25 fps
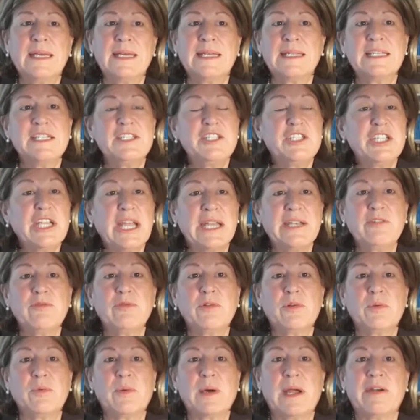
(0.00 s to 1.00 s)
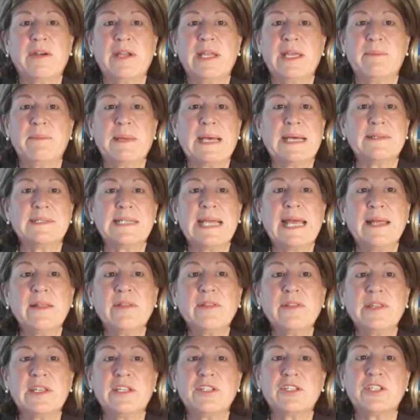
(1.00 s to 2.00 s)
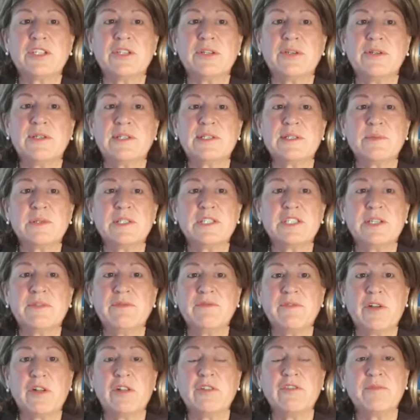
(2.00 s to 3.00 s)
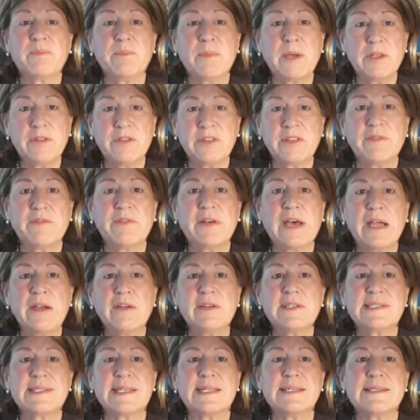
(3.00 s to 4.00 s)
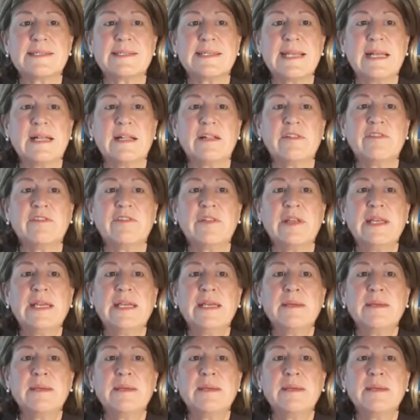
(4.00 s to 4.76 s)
and a general worry about health issues which involve both the virus itself,